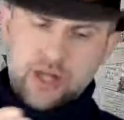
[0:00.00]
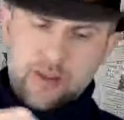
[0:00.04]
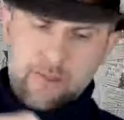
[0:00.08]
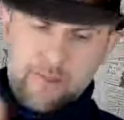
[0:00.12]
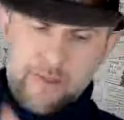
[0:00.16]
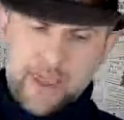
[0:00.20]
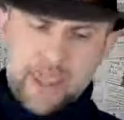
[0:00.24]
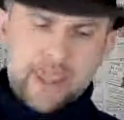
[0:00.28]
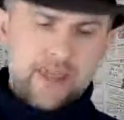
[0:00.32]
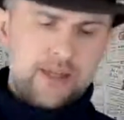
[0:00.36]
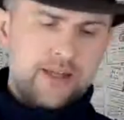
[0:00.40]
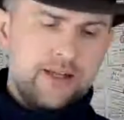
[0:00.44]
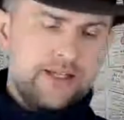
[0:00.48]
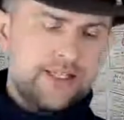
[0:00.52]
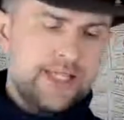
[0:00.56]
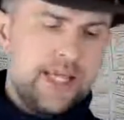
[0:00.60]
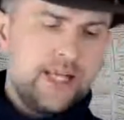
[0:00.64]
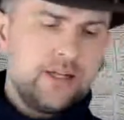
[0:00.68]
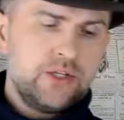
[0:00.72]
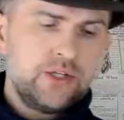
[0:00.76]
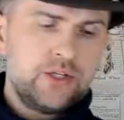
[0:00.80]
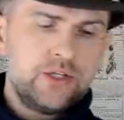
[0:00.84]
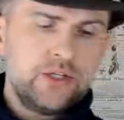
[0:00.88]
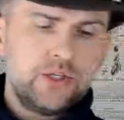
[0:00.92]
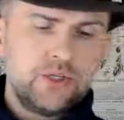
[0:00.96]
I'm paying
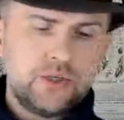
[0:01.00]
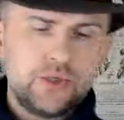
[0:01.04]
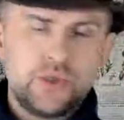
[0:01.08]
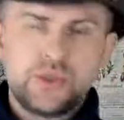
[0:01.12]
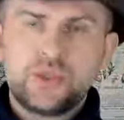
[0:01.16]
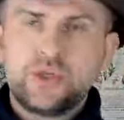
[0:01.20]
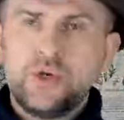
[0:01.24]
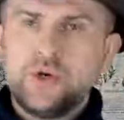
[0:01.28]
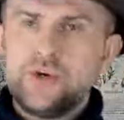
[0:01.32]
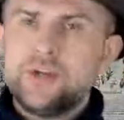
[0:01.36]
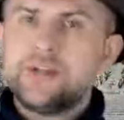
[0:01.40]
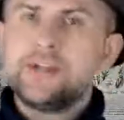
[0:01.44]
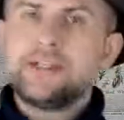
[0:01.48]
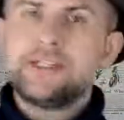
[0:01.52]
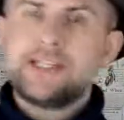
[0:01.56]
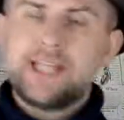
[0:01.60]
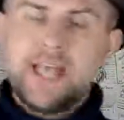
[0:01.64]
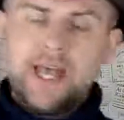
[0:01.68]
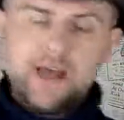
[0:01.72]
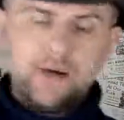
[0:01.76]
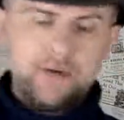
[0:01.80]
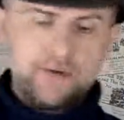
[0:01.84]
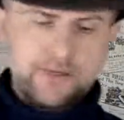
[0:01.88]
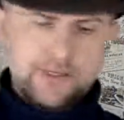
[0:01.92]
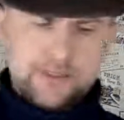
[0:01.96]
attention to certain
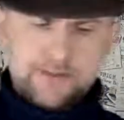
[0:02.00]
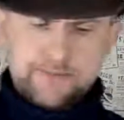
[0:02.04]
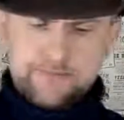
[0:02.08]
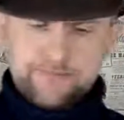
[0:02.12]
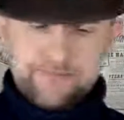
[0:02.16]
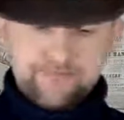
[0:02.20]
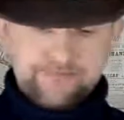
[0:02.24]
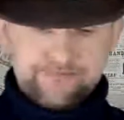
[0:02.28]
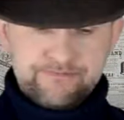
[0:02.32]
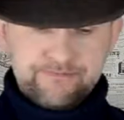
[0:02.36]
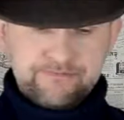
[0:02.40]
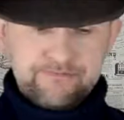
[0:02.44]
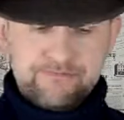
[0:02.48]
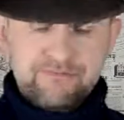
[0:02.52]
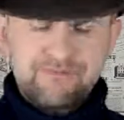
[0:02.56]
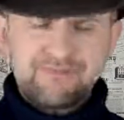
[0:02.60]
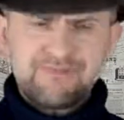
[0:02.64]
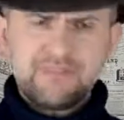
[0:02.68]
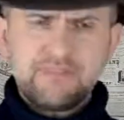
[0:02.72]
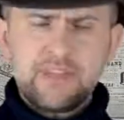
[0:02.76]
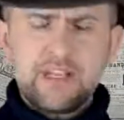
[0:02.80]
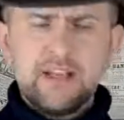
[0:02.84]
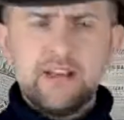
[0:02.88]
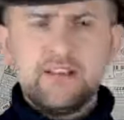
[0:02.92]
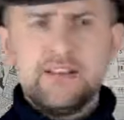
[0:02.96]
sounds
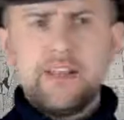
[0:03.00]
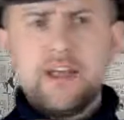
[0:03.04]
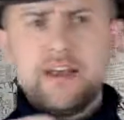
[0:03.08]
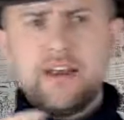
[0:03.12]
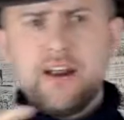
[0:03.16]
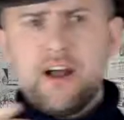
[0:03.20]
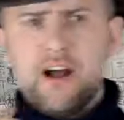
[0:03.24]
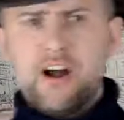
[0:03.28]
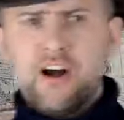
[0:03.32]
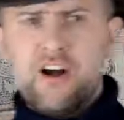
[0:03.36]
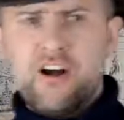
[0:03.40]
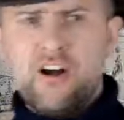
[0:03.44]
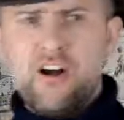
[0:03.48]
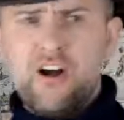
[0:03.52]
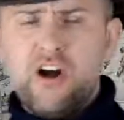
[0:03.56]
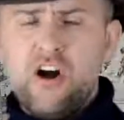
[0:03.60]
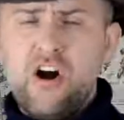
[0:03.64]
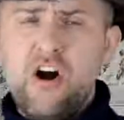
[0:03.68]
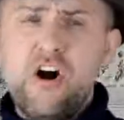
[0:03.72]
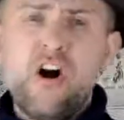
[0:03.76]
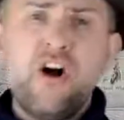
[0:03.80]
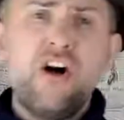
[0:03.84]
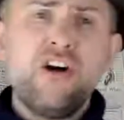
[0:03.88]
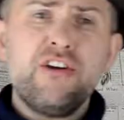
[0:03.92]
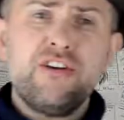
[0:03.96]
that are
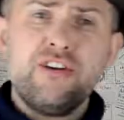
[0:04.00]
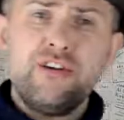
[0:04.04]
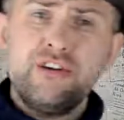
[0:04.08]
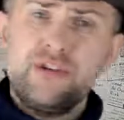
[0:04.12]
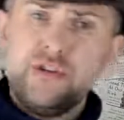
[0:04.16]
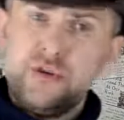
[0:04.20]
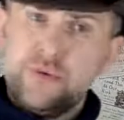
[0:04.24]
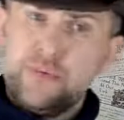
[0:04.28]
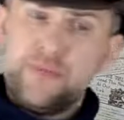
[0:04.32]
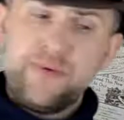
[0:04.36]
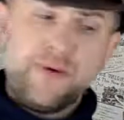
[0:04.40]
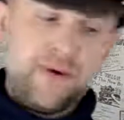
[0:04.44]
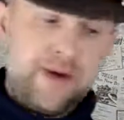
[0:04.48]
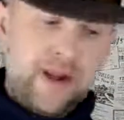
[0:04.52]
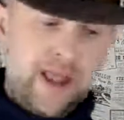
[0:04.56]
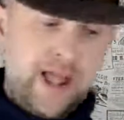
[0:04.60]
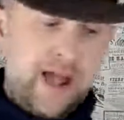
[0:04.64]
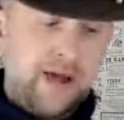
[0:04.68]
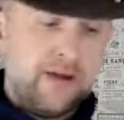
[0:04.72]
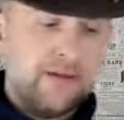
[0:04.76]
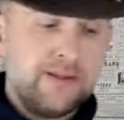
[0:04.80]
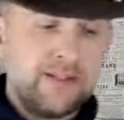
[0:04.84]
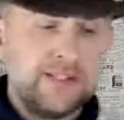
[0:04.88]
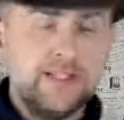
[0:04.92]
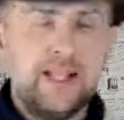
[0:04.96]
harder to
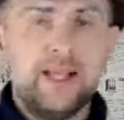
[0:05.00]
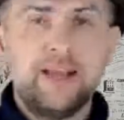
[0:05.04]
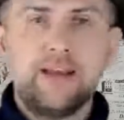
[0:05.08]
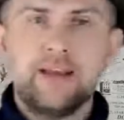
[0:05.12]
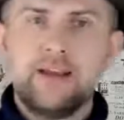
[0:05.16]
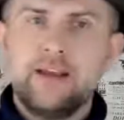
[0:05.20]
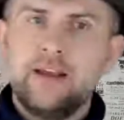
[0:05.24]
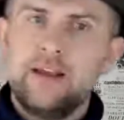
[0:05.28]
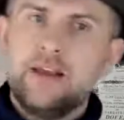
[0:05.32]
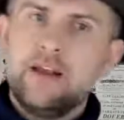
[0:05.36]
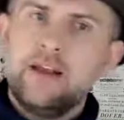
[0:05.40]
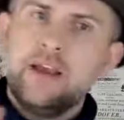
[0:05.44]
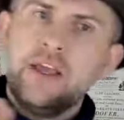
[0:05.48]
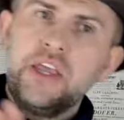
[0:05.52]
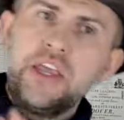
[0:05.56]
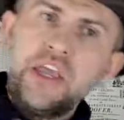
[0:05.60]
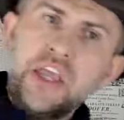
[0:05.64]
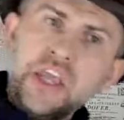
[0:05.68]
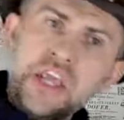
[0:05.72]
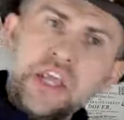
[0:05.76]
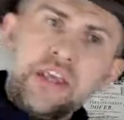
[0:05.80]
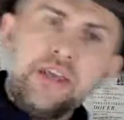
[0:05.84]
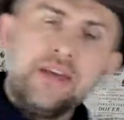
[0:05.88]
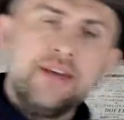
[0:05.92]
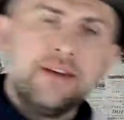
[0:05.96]
pronounce, like
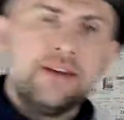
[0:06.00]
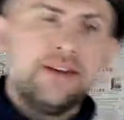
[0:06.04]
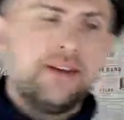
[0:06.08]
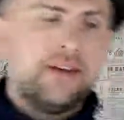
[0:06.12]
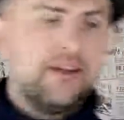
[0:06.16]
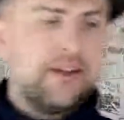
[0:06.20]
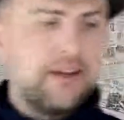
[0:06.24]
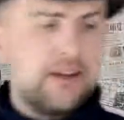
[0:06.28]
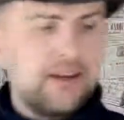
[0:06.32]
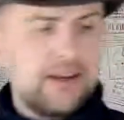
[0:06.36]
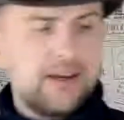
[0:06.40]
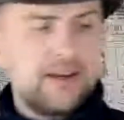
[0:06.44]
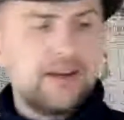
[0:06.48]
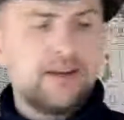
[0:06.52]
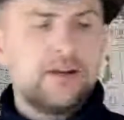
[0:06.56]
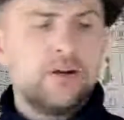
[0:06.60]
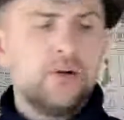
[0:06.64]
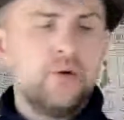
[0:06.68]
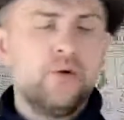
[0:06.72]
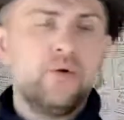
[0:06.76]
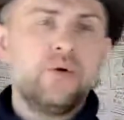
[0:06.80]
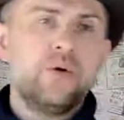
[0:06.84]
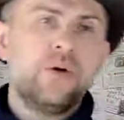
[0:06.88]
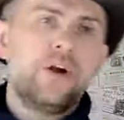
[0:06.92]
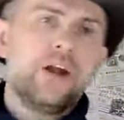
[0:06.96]
e,
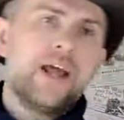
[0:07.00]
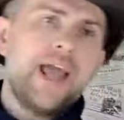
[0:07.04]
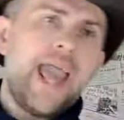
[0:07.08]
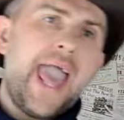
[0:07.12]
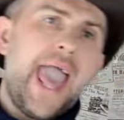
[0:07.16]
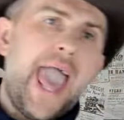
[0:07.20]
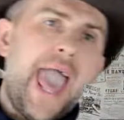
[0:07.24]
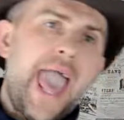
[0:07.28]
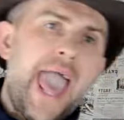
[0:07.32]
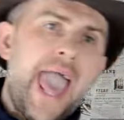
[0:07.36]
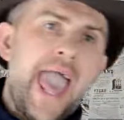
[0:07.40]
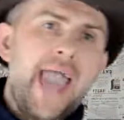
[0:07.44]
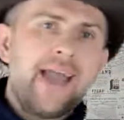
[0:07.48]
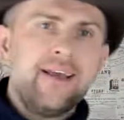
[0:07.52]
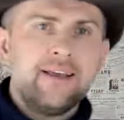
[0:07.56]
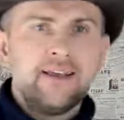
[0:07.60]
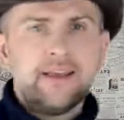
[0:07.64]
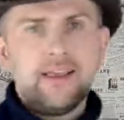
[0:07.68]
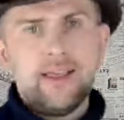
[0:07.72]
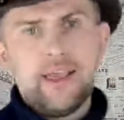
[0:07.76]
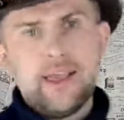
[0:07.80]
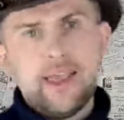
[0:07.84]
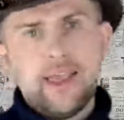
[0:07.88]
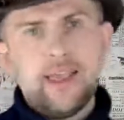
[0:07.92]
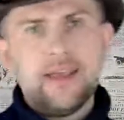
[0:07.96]
or a,
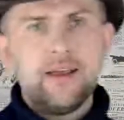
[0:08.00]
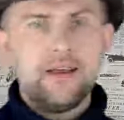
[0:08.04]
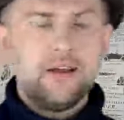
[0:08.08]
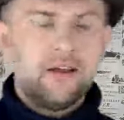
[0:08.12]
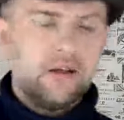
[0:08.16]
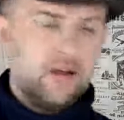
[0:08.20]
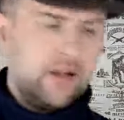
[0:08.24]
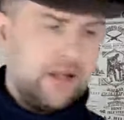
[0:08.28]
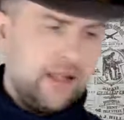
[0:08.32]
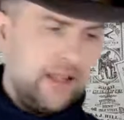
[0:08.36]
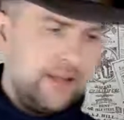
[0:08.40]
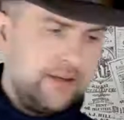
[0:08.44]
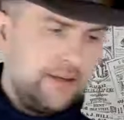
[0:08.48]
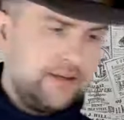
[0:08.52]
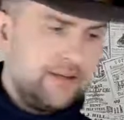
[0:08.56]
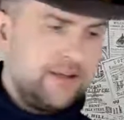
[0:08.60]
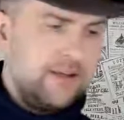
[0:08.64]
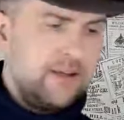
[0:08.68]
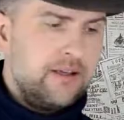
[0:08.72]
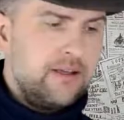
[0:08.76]
and